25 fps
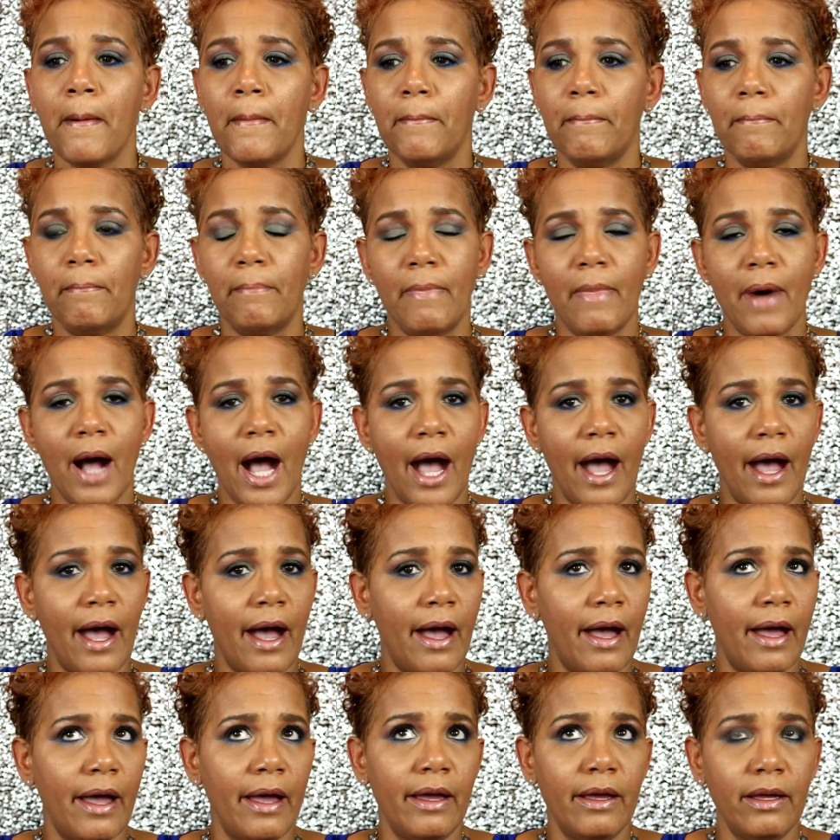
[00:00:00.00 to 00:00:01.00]

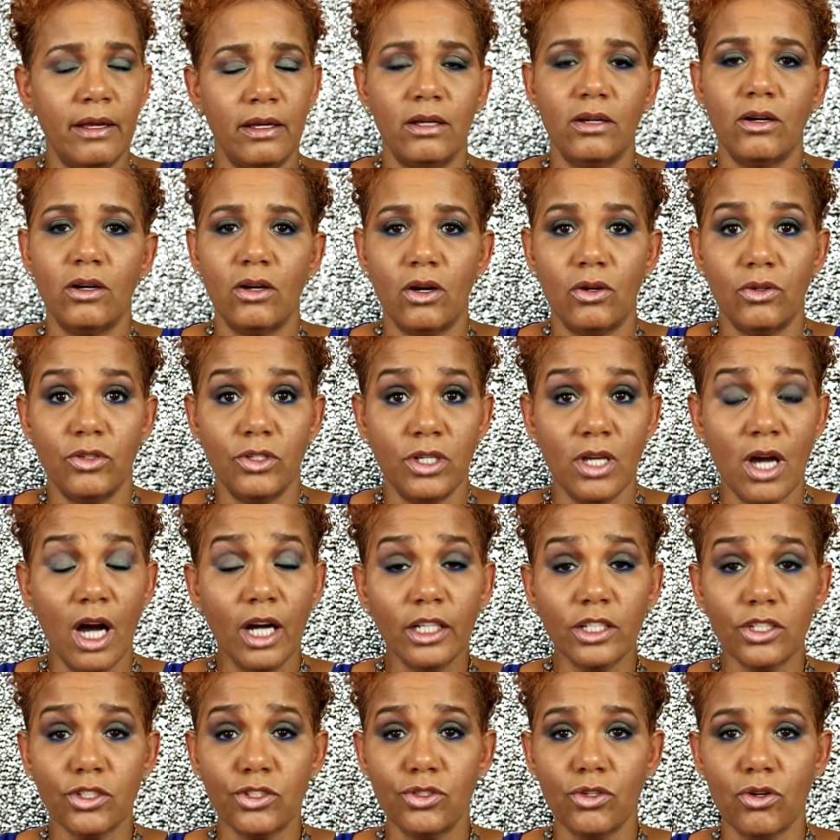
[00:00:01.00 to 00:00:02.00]
My
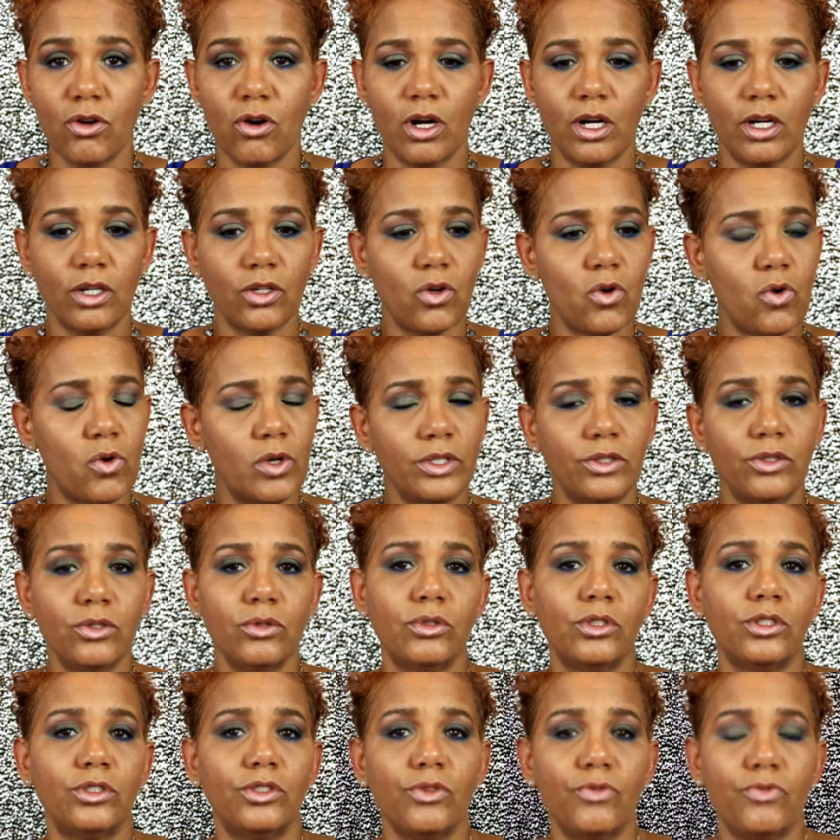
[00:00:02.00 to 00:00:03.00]
youngest daughter going
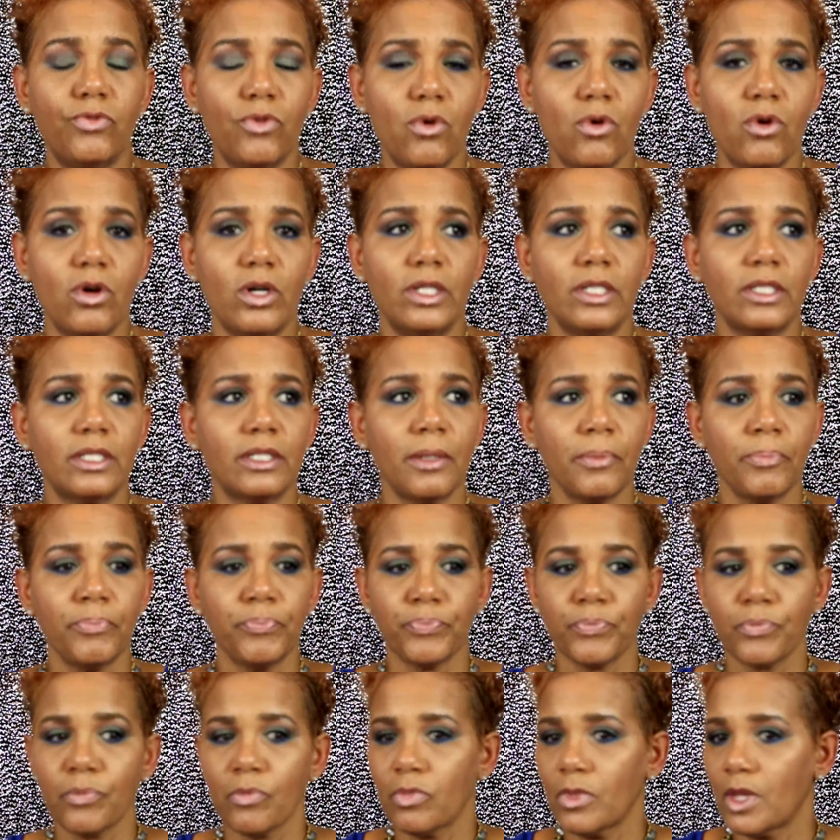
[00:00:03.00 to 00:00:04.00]
through the divorce,
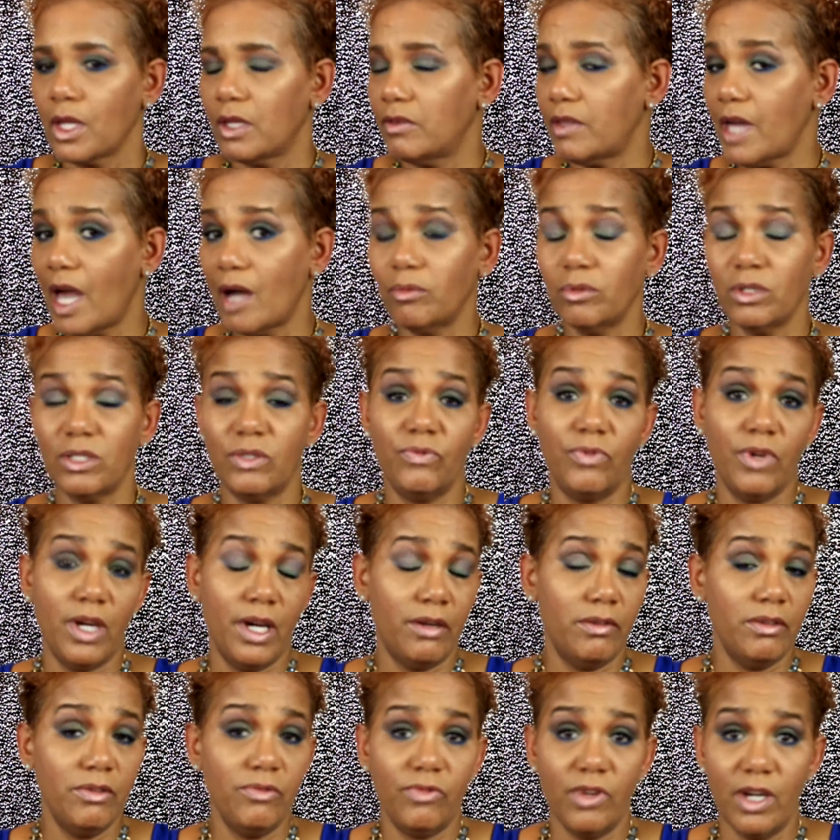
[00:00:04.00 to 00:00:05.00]
that was
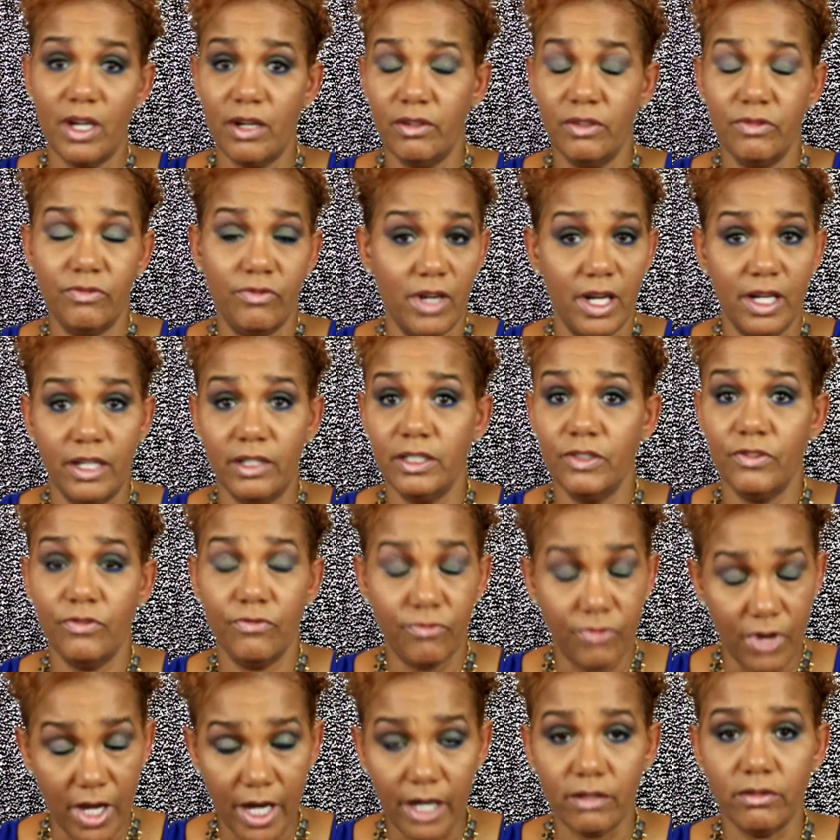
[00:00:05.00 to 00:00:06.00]

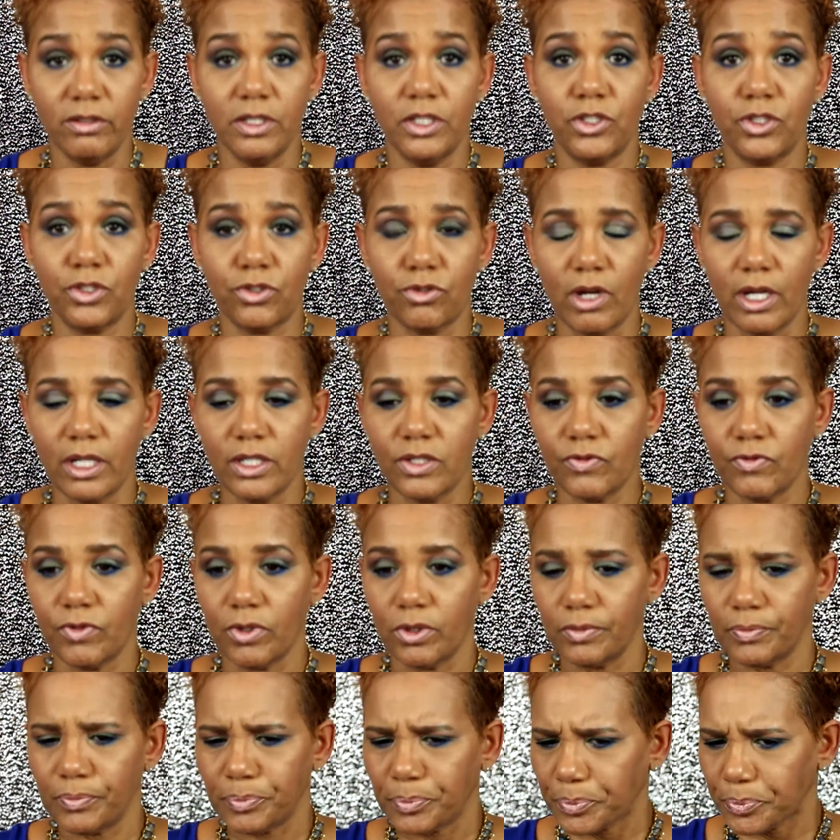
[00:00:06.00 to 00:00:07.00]
very
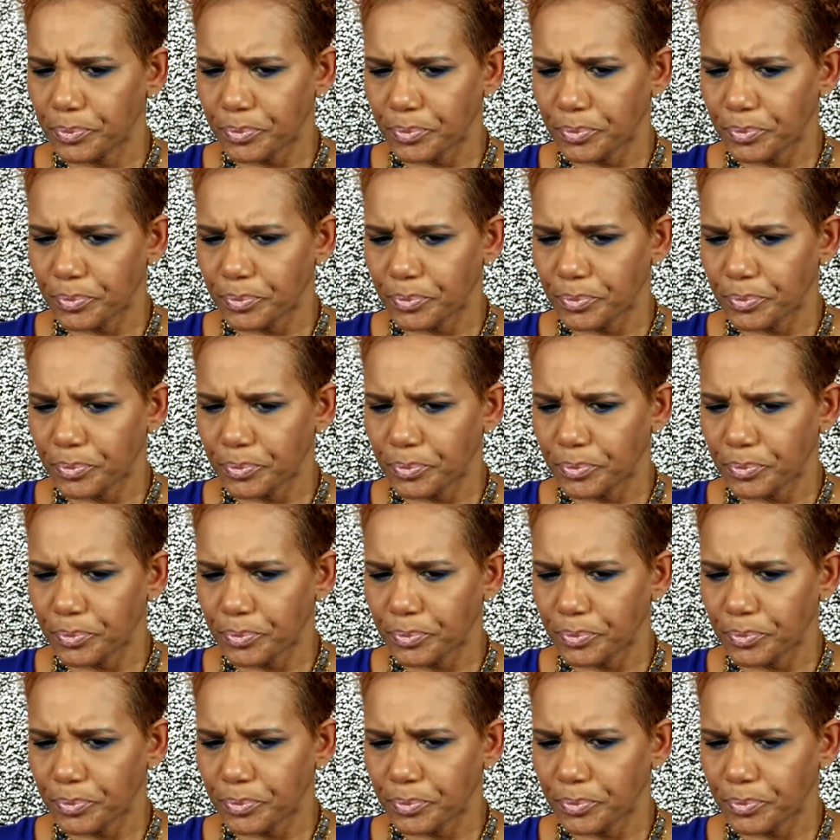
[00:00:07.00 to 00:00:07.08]
stressful.